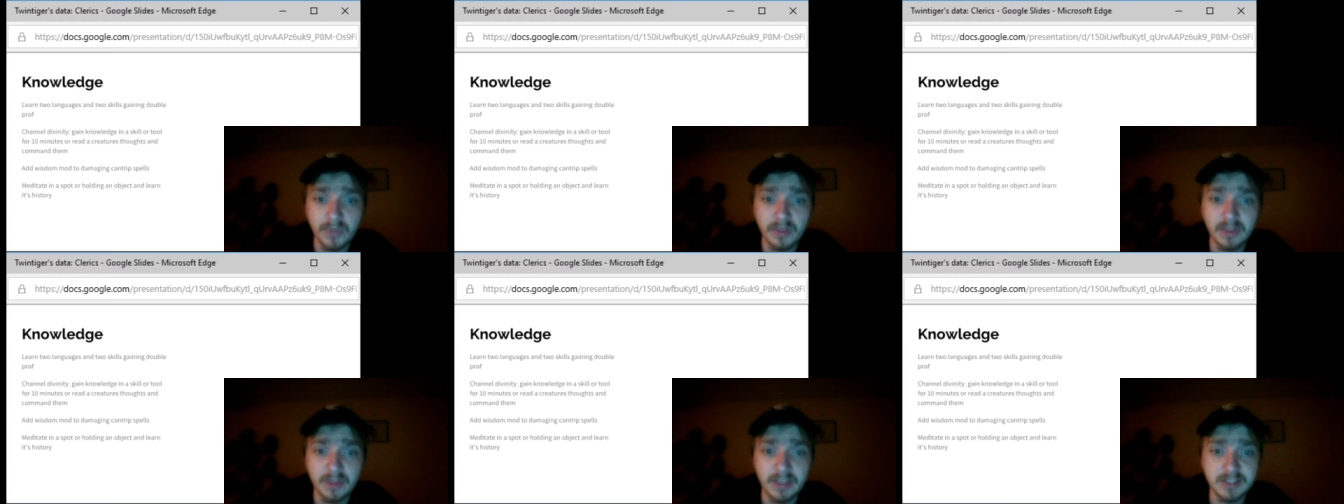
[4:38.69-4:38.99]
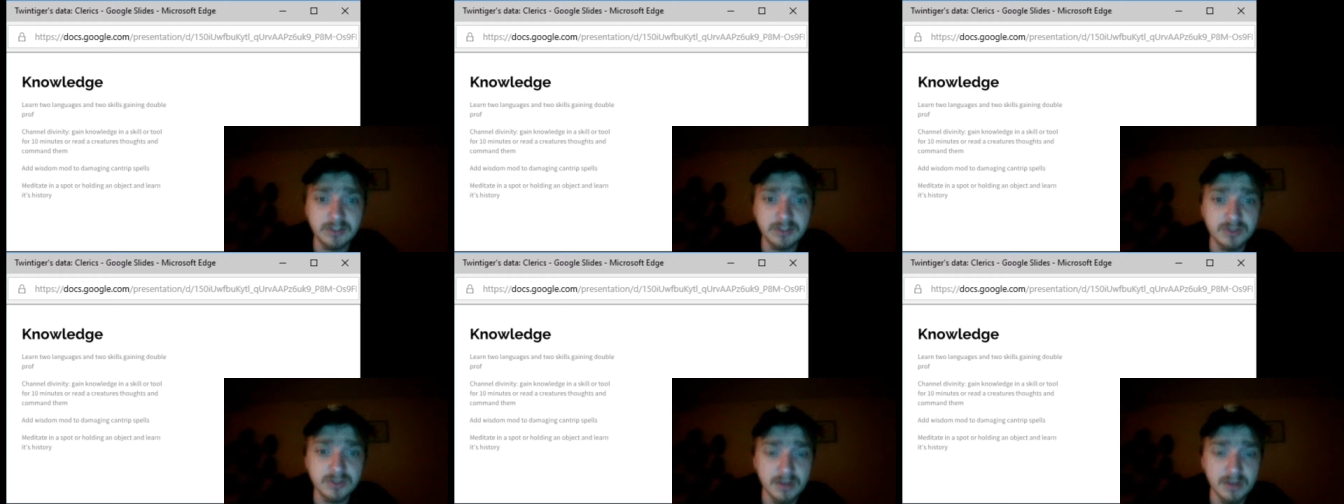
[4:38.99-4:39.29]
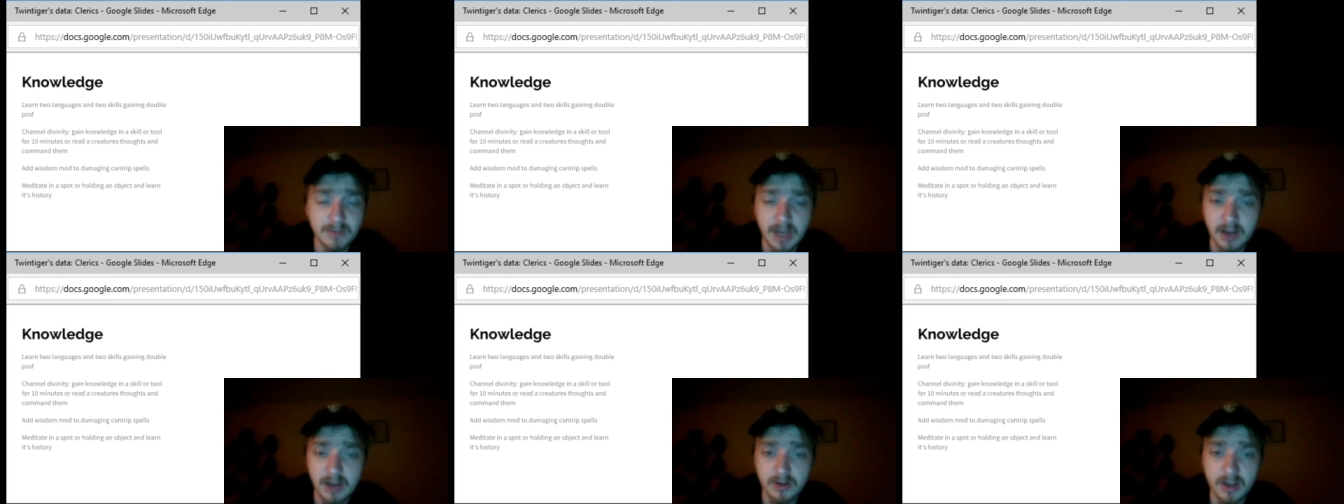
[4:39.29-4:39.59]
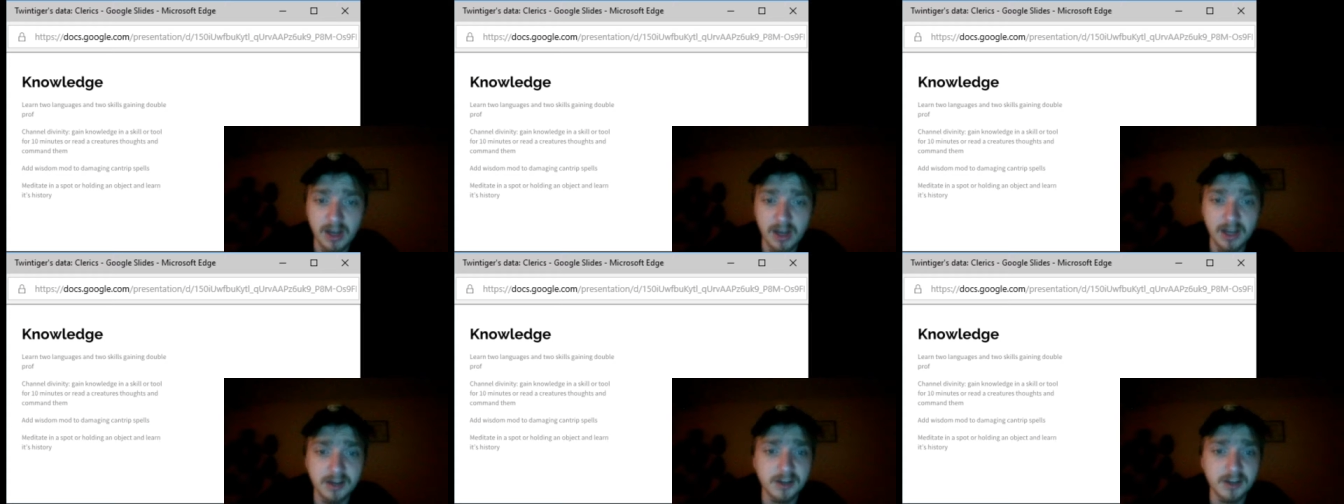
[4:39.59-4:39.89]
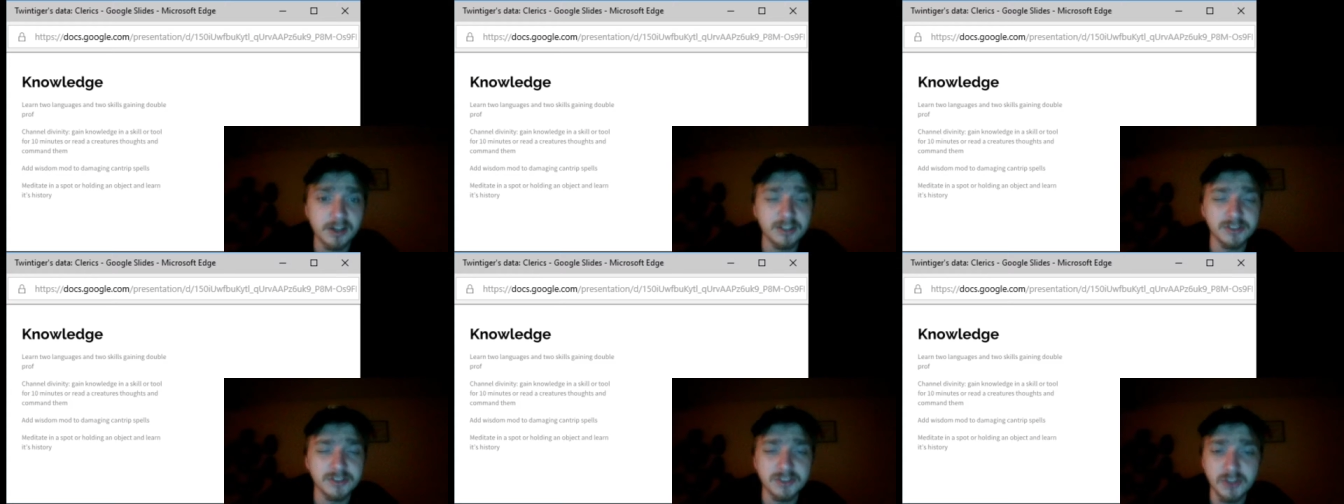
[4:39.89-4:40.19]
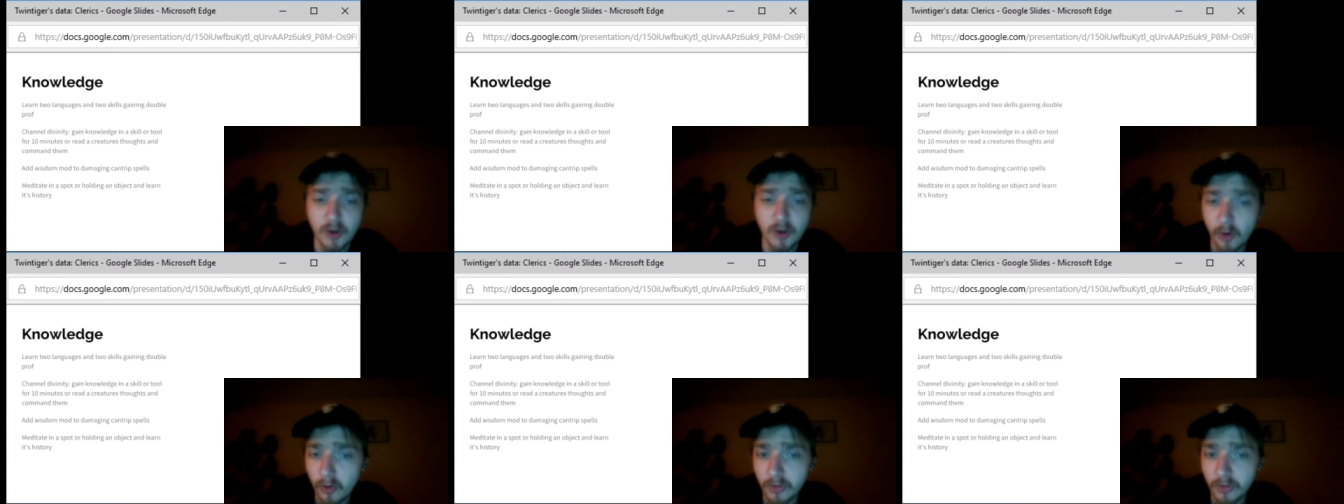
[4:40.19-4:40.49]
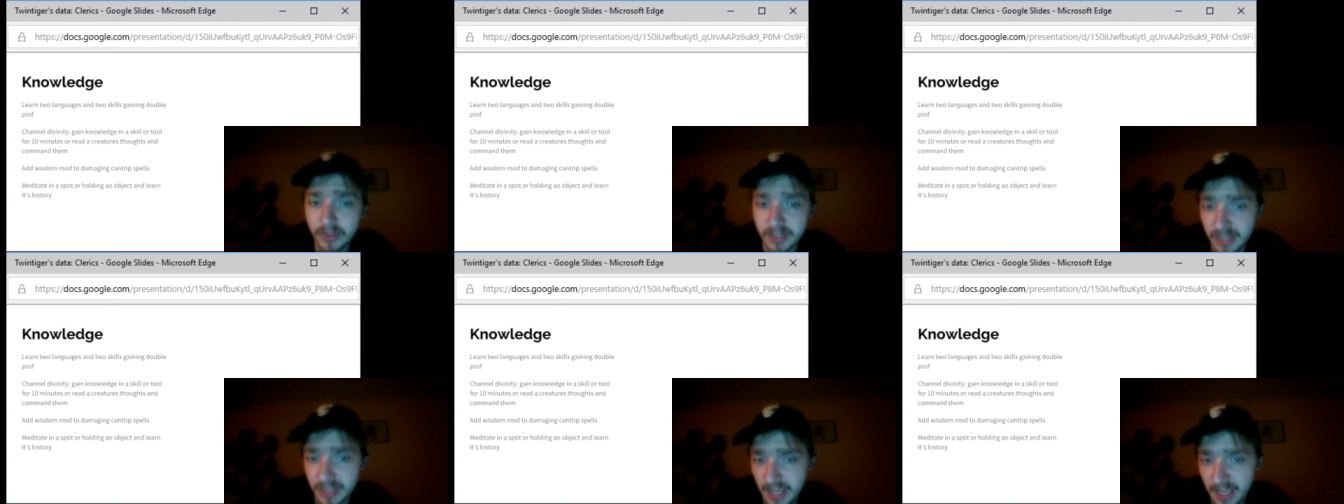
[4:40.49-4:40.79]
that you somehow got called Toll
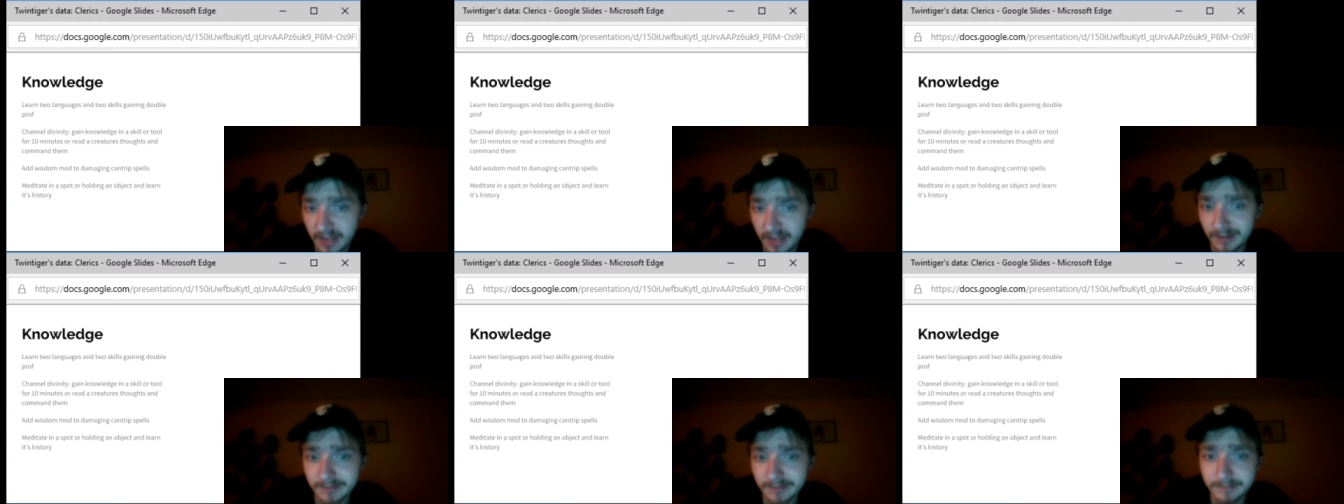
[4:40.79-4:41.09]
the Dead,